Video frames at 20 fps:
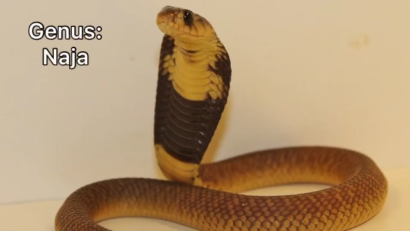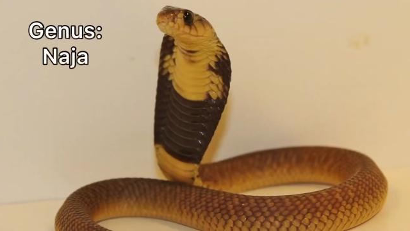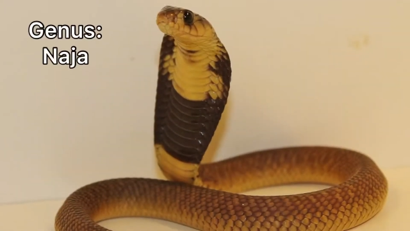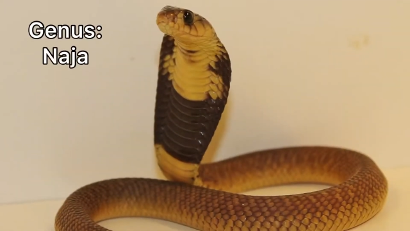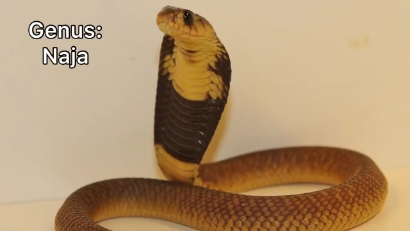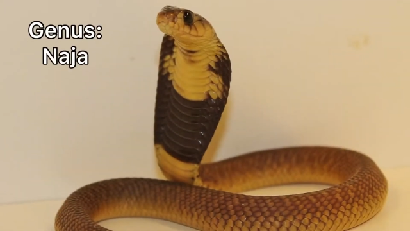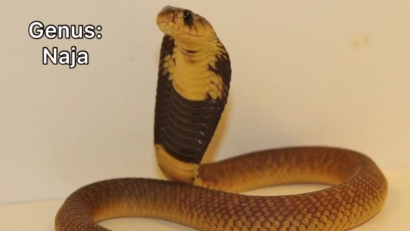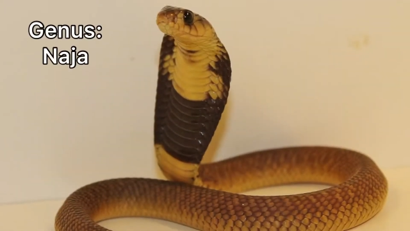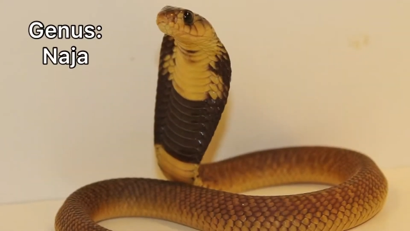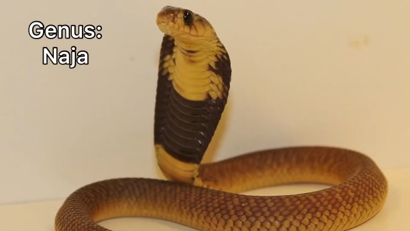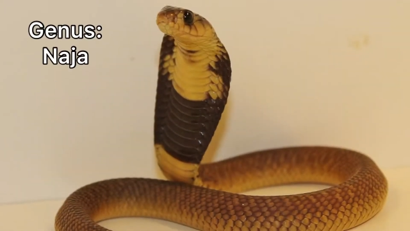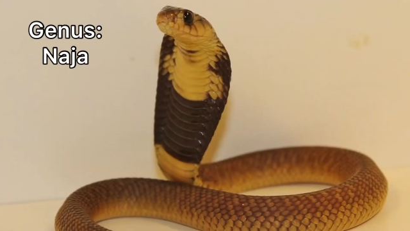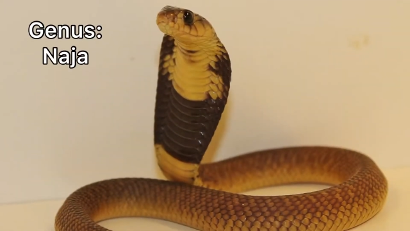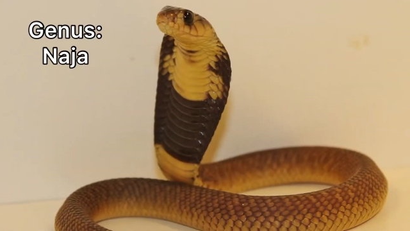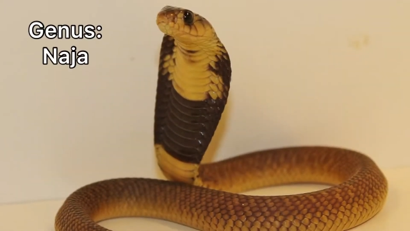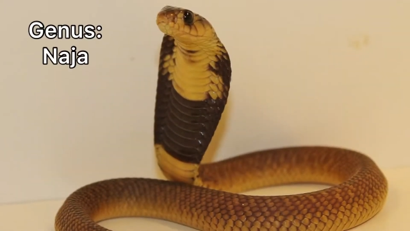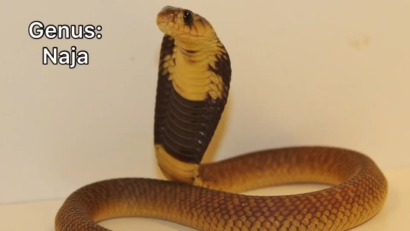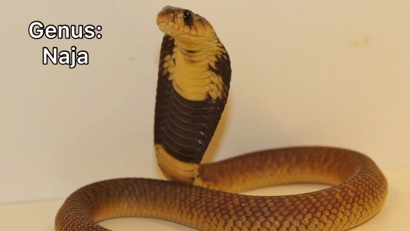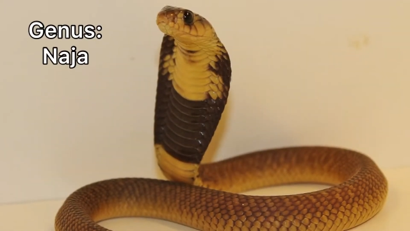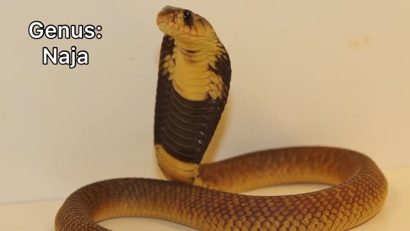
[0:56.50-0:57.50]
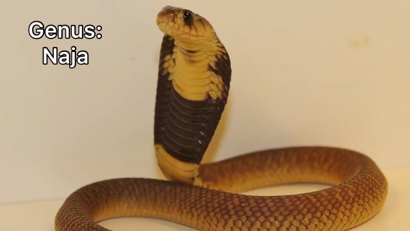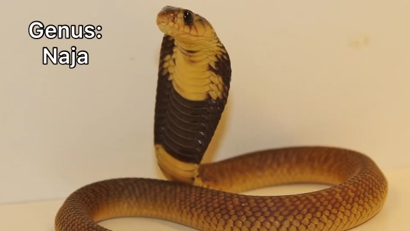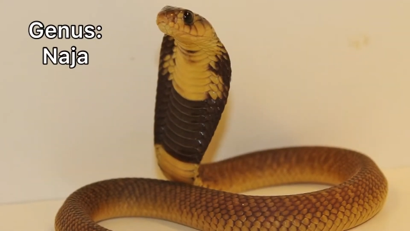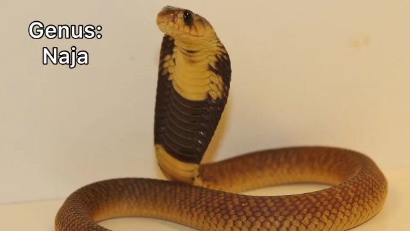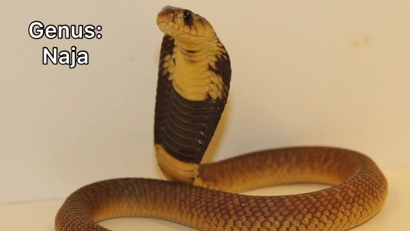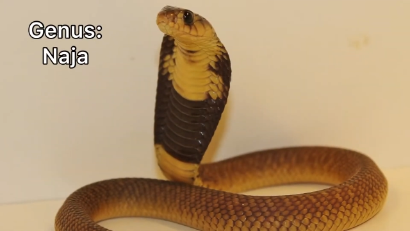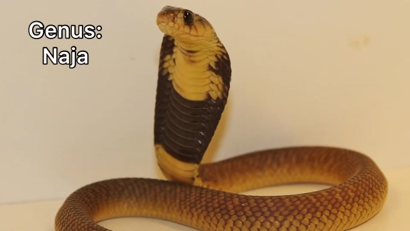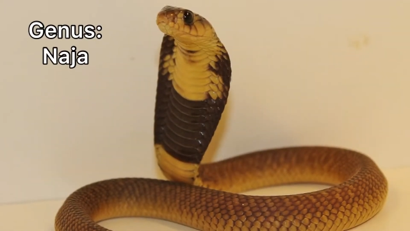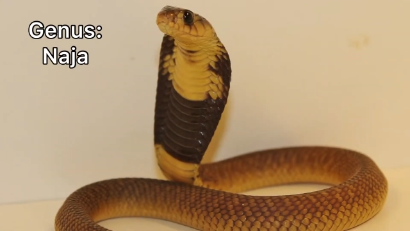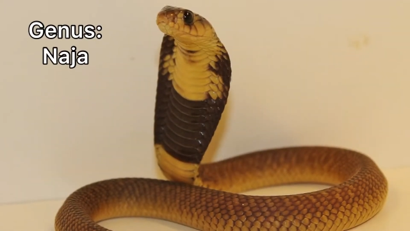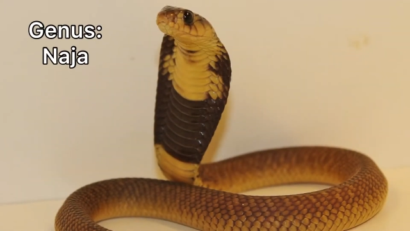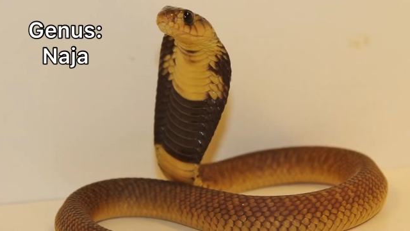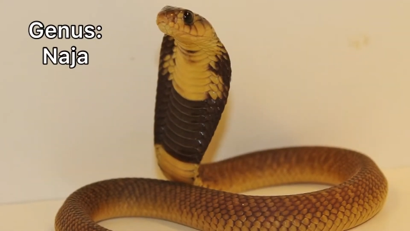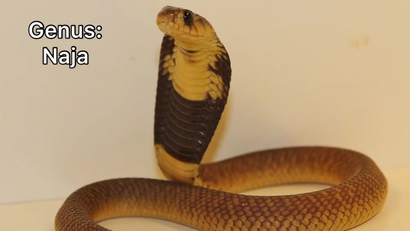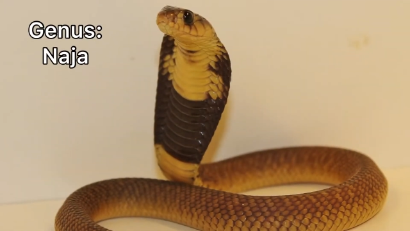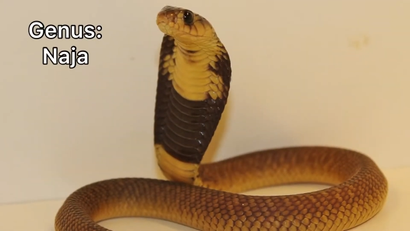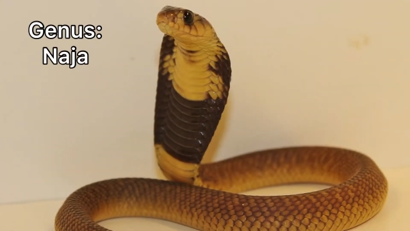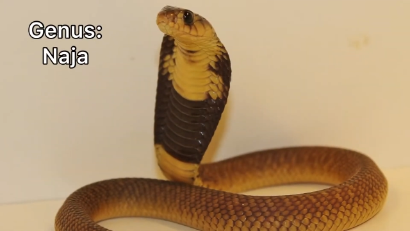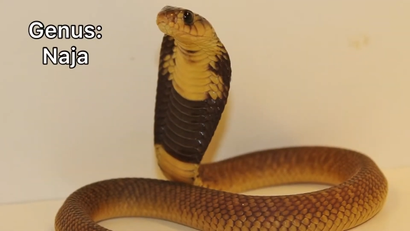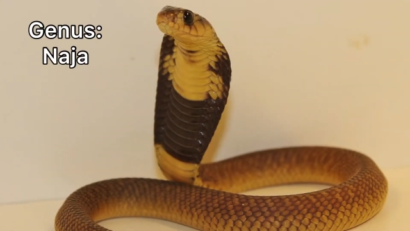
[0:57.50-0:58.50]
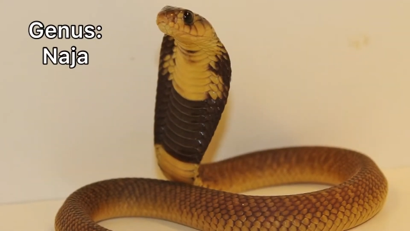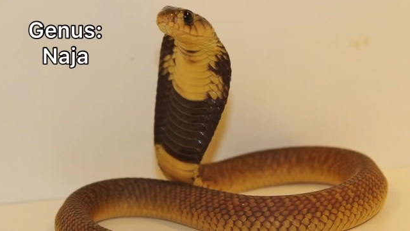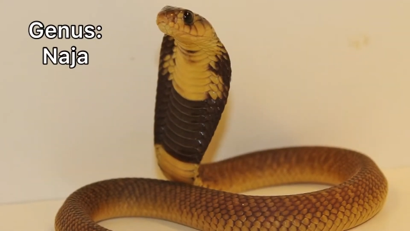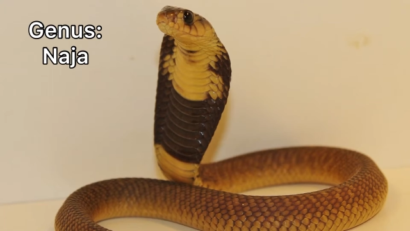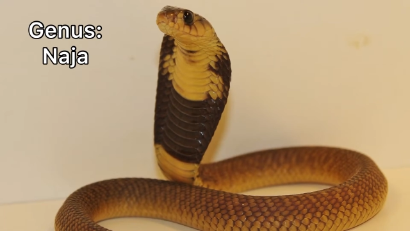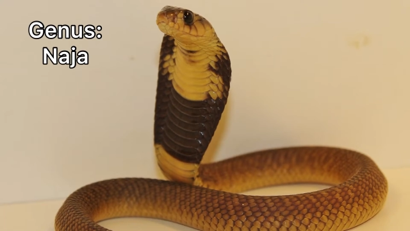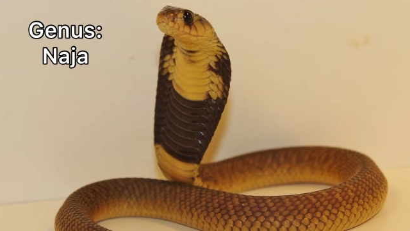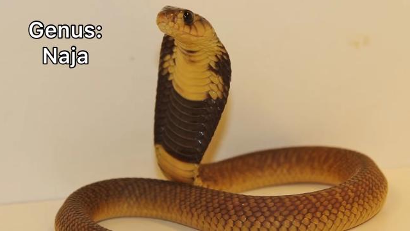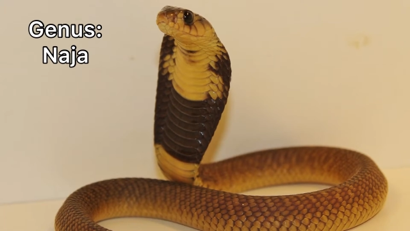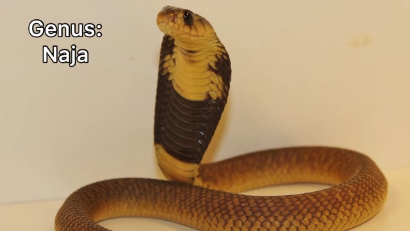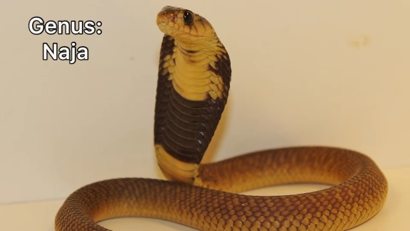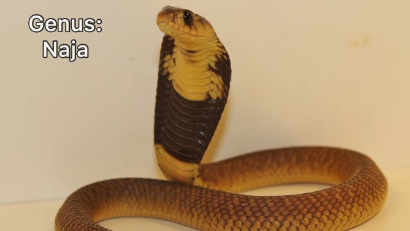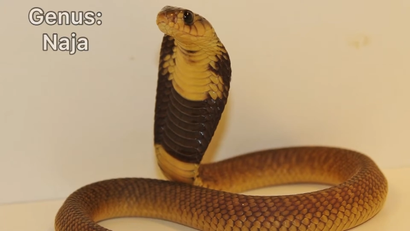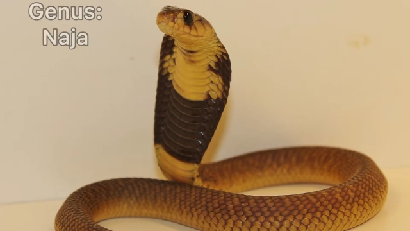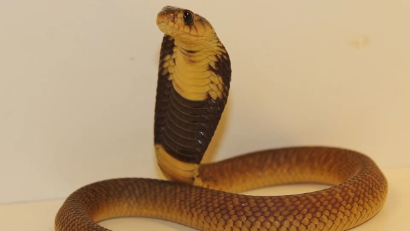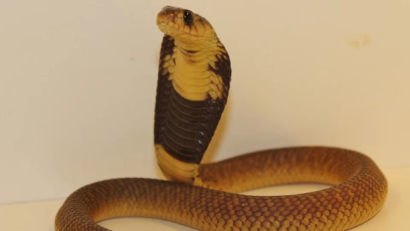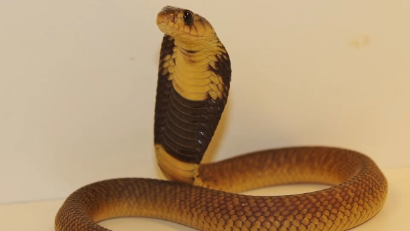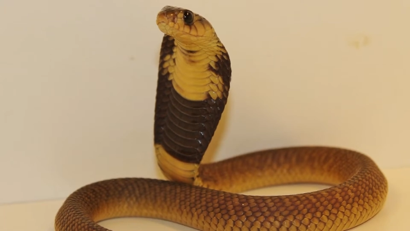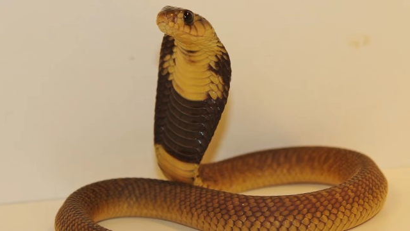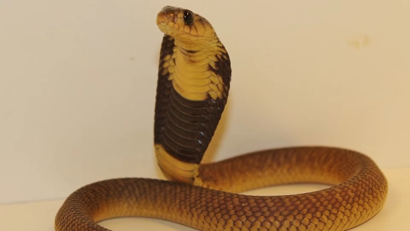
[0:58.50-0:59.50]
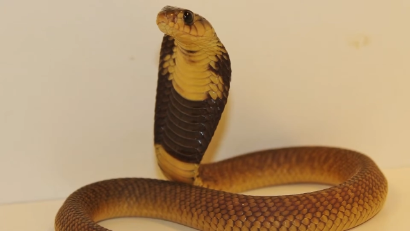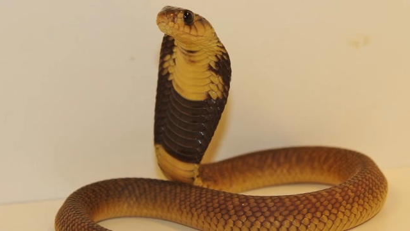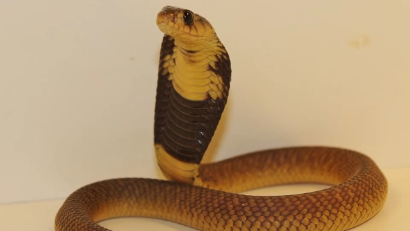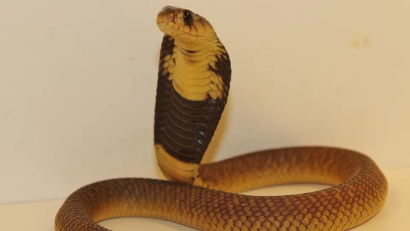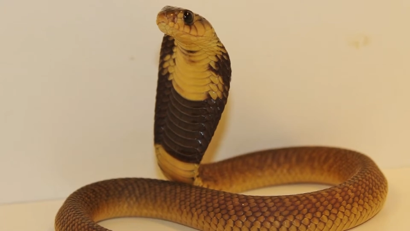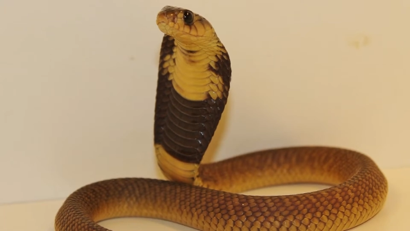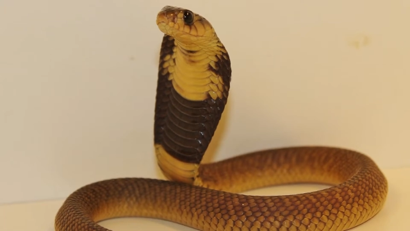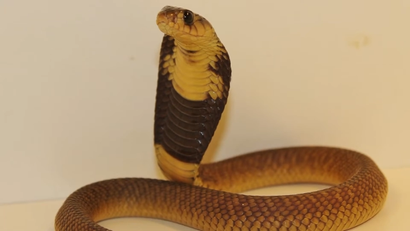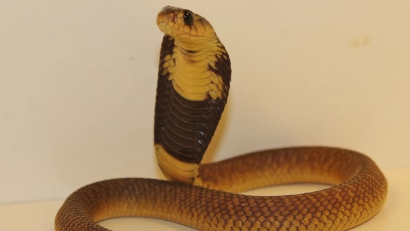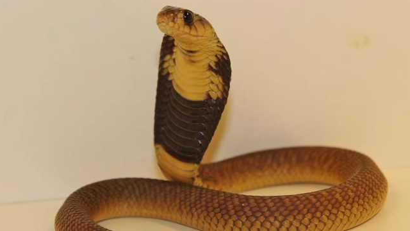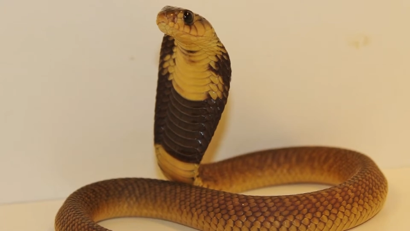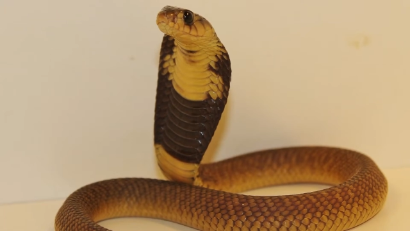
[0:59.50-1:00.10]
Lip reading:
Nobody's mouth can be seen.